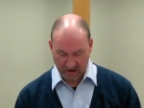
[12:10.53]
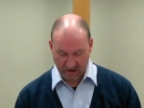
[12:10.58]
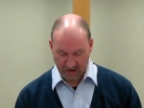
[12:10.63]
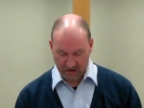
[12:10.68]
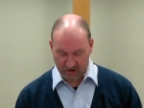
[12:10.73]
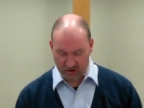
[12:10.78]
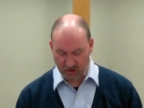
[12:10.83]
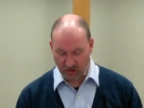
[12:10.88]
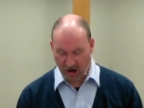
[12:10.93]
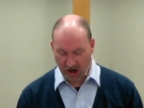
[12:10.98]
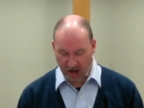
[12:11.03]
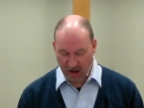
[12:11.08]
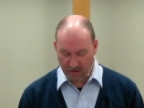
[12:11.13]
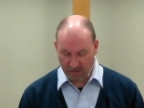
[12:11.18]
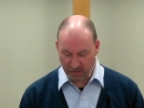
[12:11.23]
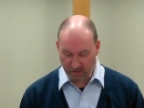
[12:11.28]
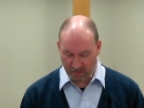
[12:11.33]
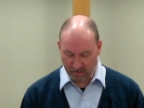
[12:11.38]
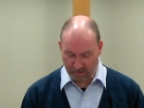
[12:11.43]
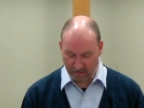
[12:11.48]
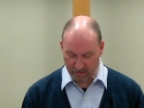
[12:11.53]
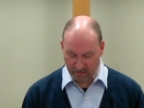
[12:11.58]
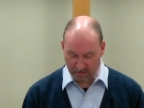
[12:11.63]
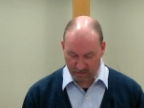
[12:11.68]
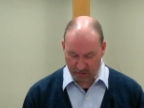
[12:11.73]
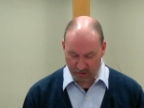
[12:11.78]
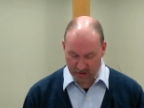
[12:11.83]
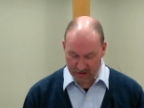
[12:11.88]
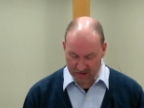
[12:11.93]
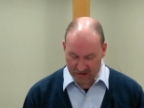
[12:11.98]
"Do not
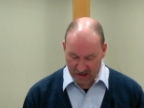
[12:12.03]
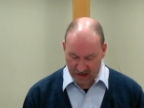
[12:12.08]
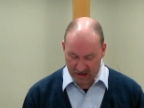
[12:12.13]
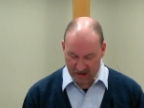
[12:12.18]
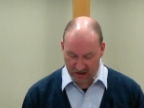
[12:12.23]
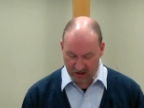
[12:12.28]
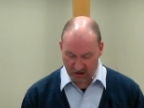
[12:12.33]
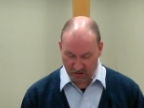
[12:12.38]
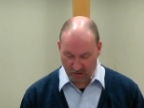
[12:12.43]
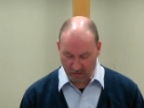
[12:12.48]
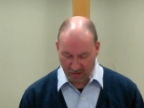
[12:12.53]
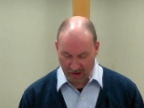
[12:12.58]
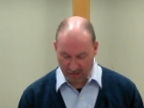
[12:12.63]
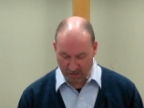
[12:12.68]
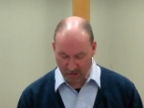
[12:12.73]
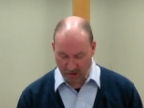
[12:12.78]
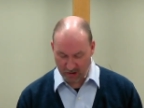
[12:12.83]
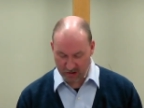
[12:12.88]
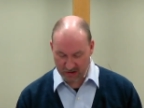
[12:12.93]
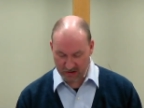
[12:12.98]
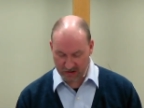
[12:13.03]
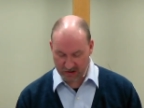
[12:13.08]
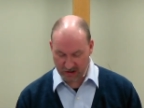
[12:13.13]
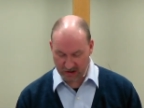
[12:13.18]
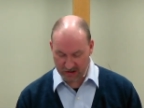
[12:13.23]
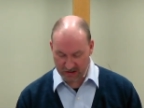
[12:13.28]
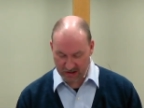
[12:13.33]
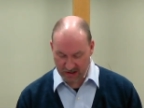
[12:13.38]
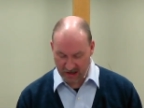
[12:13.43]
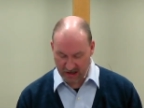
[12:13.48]
present your members to
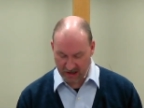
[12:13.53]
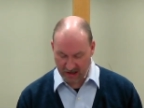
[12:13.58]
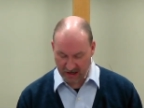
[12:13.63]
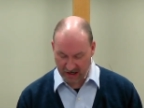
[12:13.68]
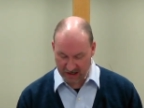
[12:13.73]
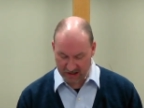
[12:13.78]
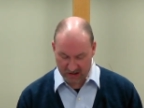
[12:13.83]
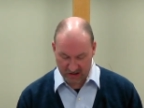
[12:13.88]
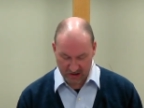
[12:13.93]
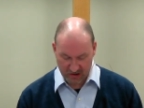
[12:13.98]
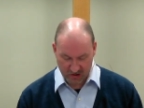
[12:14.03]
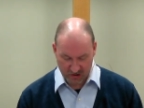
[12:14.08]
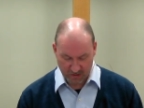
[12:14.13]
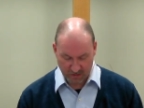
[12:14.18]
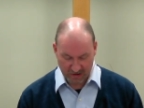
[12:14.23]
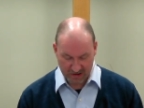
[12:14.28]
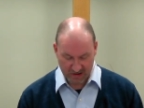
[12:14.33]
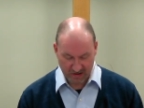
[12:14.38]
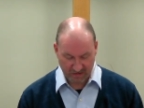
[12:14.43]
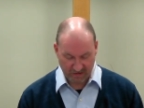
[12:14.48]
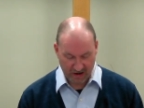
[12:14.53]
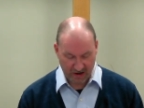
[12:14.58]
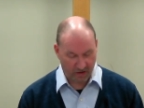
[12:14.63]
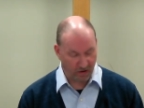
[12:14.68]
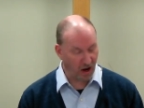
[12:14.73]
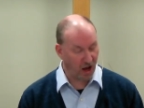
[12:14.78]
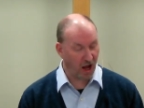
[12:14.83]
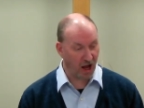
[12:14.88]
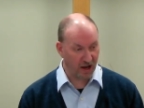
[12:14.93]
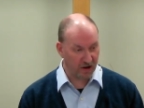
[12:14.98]
sin as instruments of un-
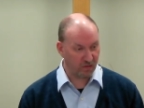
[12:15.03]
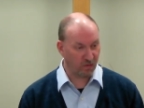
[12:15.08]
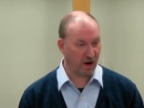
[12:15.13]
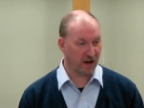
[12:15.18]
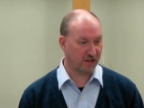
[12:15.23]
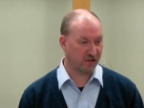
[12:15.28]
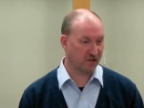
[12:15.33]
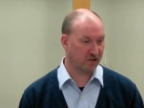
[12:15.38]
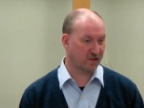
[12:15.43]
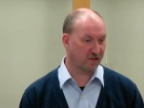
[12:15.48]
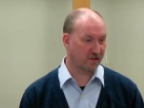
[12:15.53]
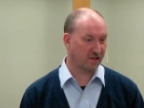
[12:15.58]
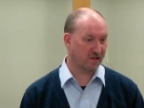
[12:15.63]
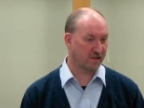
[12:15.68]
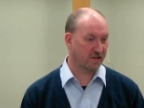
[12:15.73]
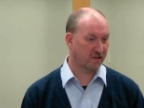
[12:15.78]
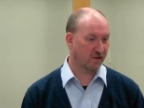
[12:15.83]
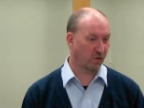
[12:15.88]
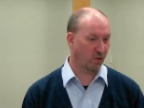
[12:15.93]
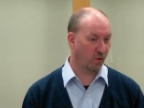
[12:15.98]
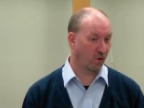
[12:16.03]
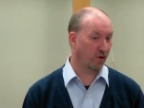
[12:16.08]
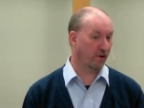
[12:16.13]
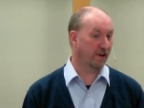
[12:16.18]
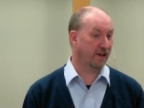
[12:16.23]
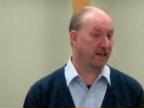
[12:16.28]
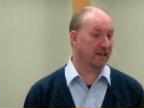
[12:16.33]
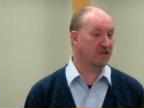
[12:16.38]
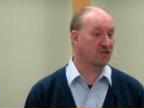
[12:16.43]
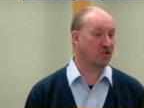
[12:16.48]
unrighteousness or
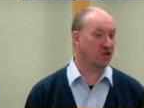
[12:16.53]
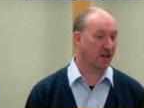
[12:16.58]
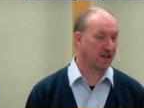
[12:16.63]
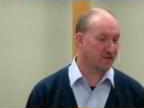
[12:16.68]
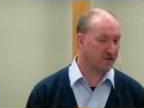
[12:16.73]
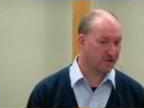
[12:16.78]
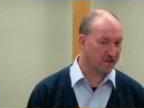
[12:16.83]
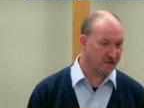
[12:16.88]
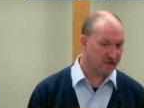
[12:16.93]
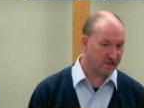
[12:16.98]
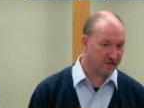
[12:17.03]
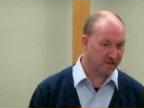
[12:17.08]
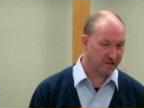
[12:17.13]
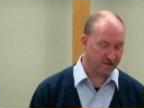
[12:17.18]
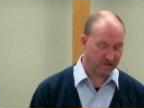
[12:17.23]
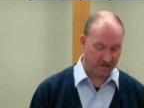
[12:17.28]
injustice,